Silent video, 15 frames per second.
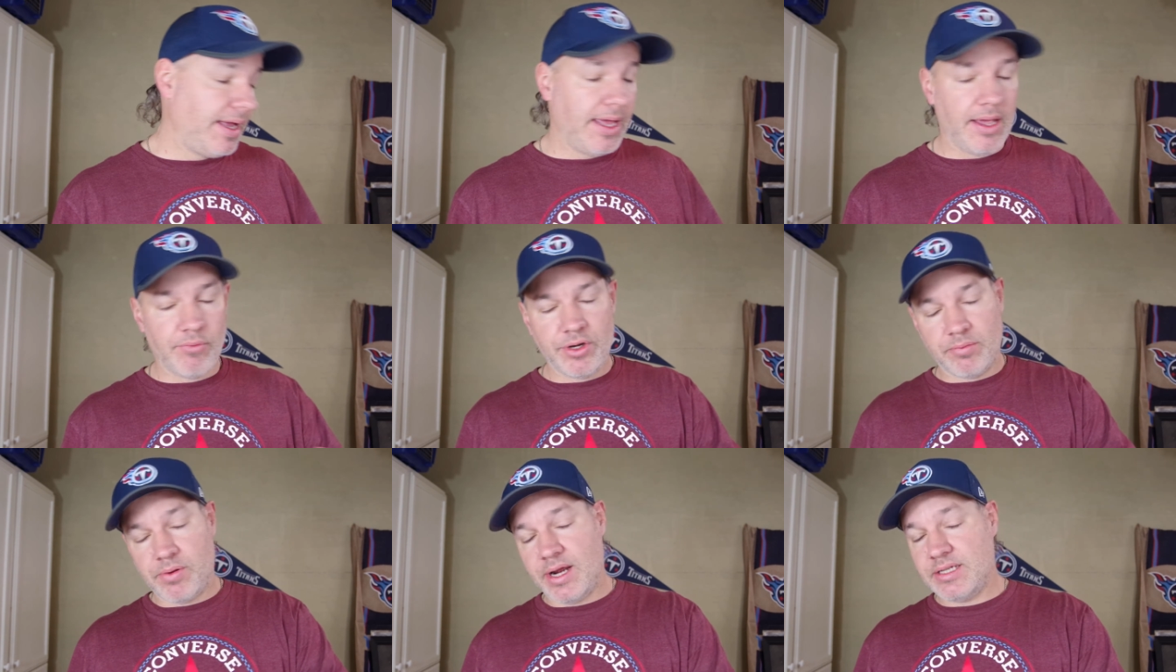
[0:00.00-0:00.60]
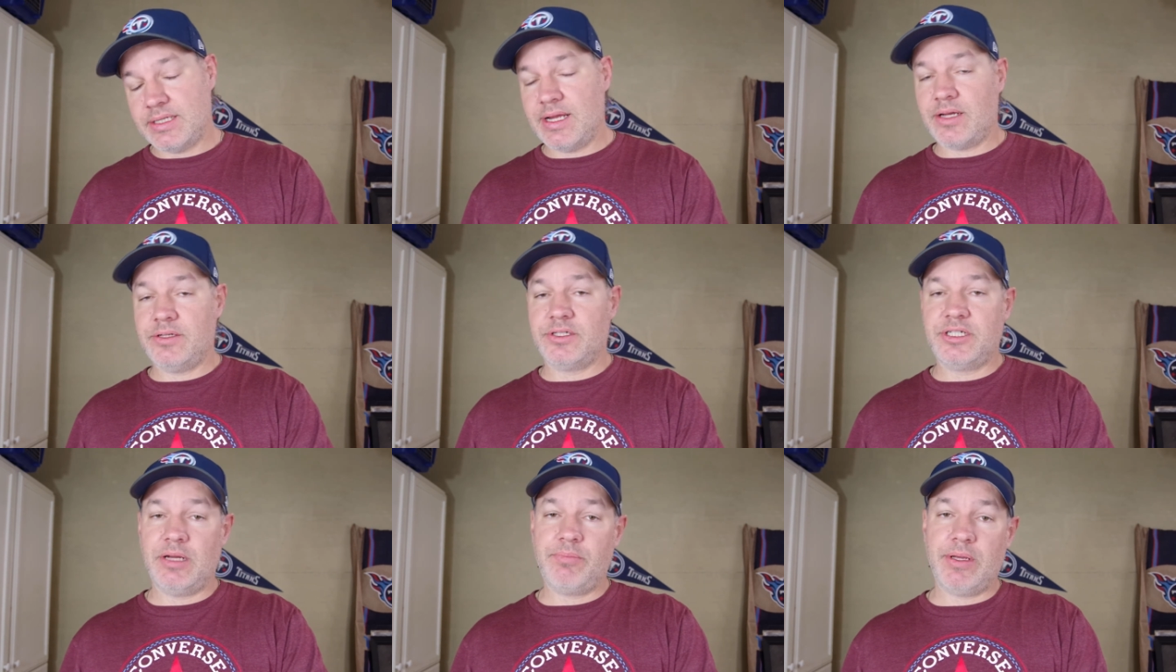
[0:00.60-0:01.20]
And when you're pricing out your
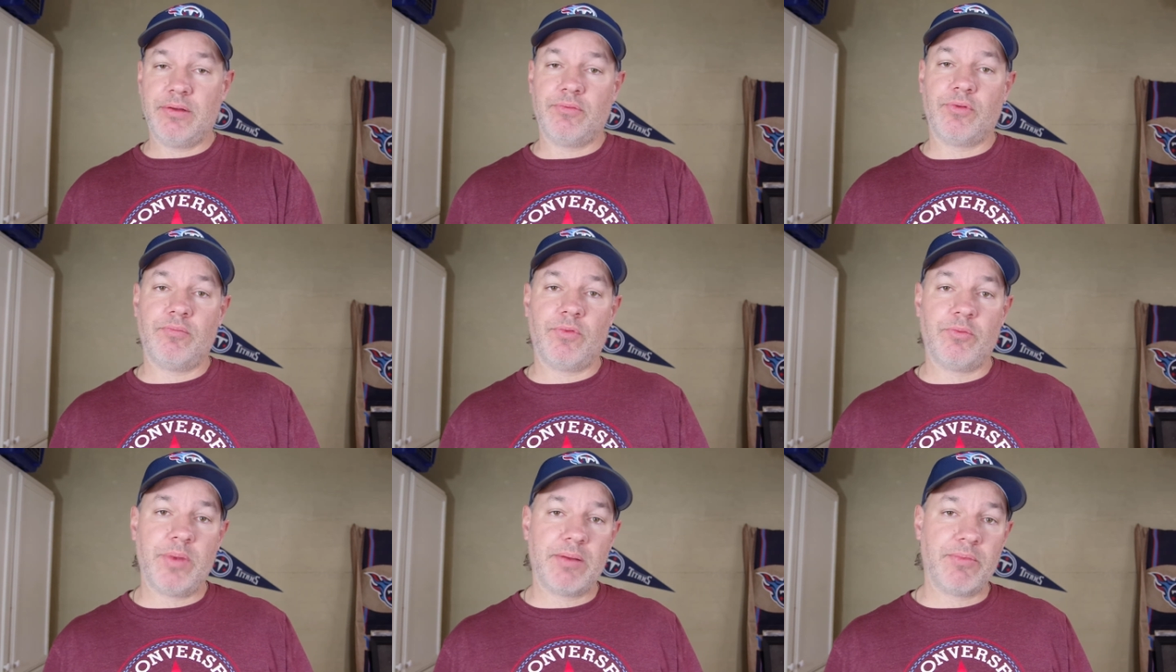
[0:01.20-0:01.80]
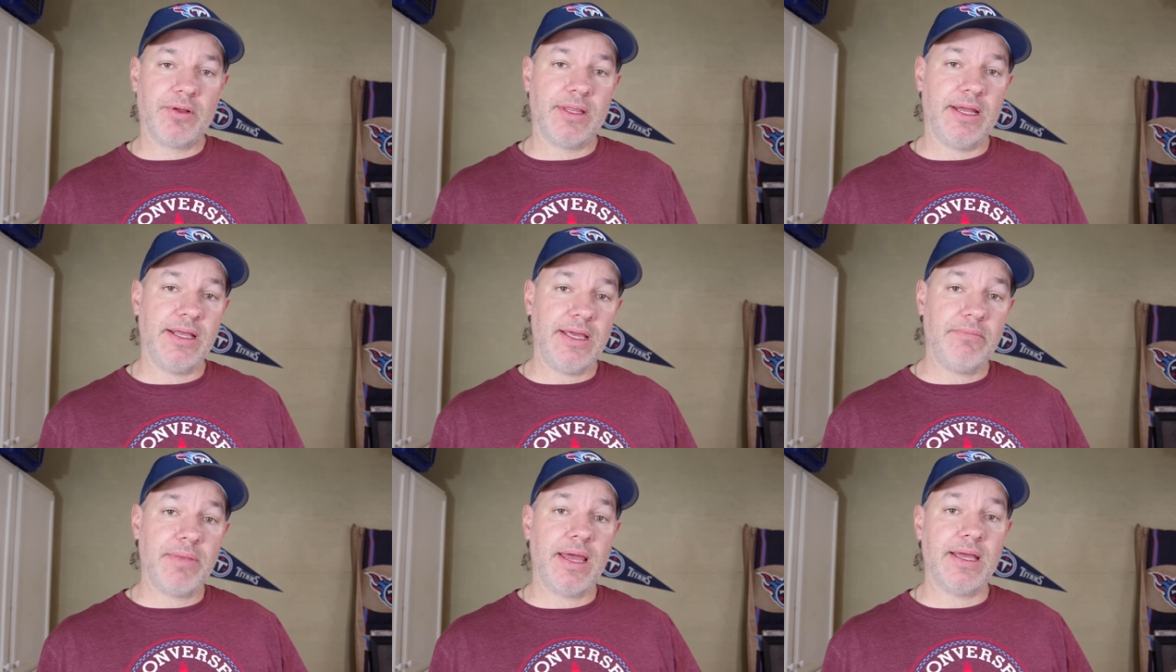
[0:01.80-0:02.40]
shipping, remember that
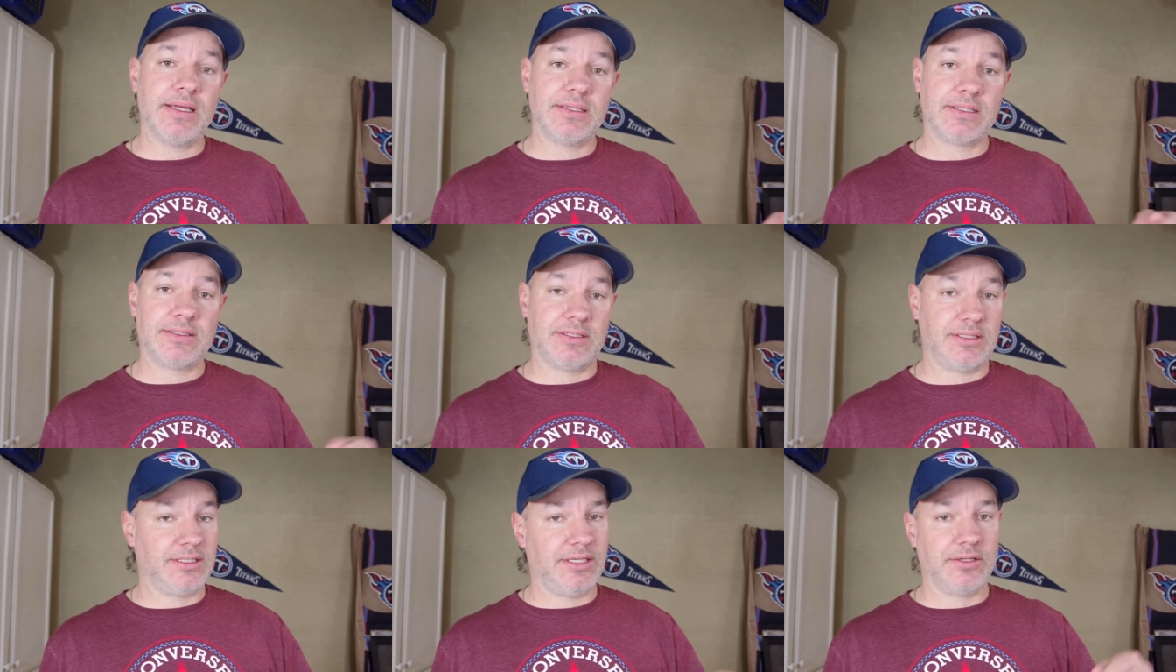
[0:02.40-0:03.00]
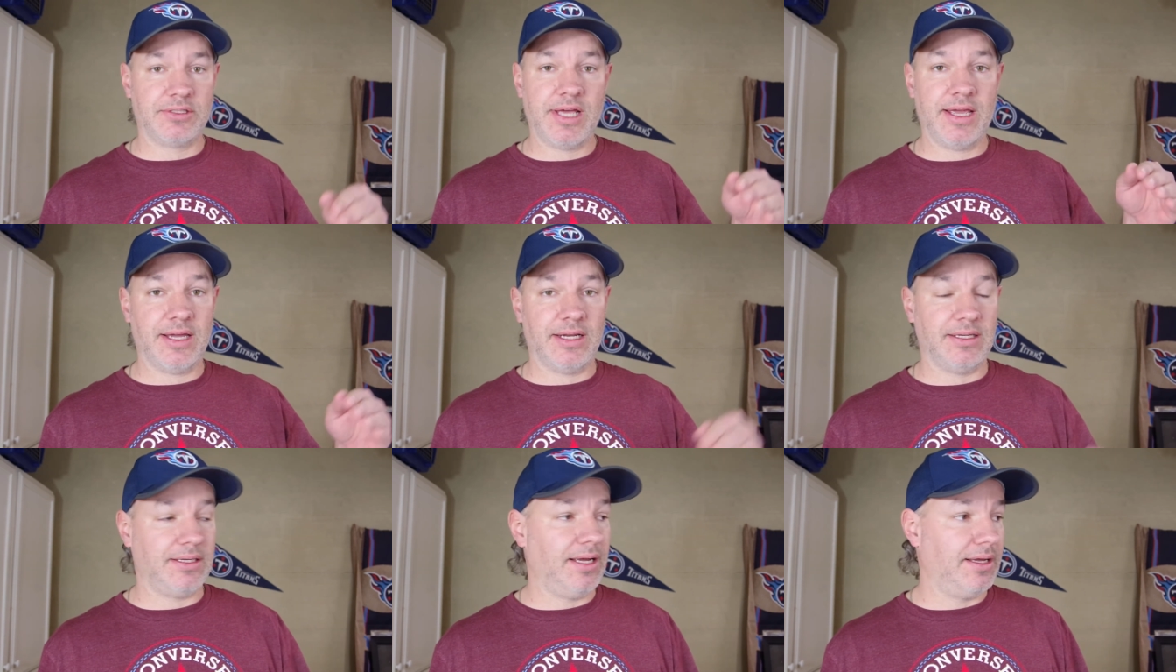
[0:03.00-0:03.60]
eBay is still
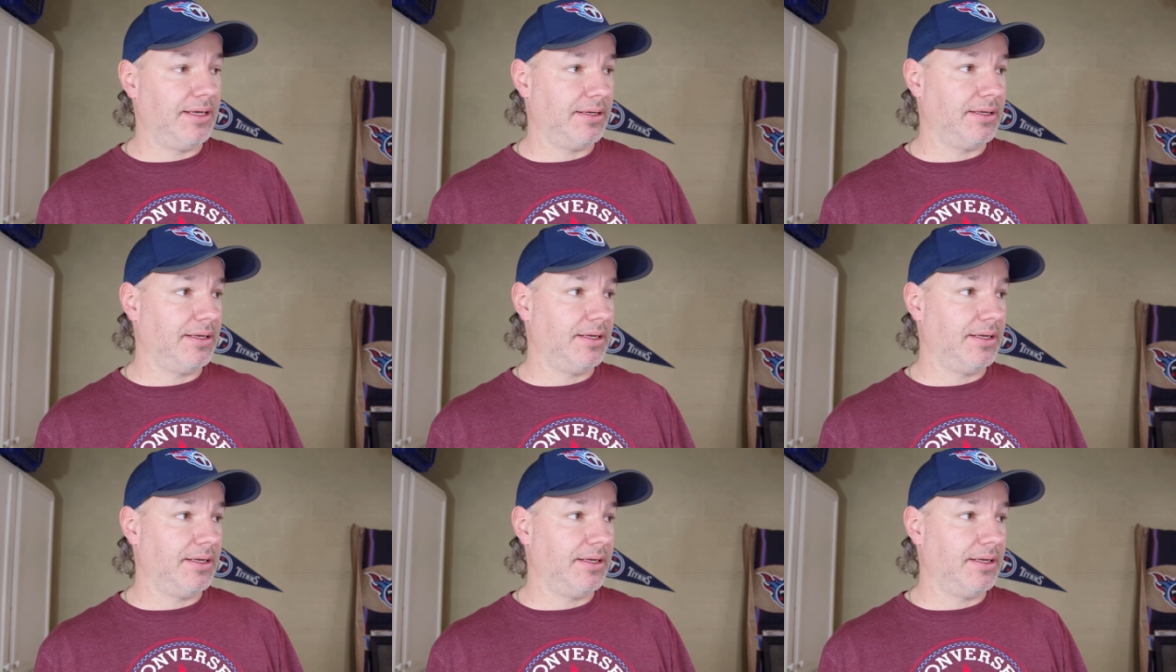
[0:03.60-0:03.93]
taking a, a uh,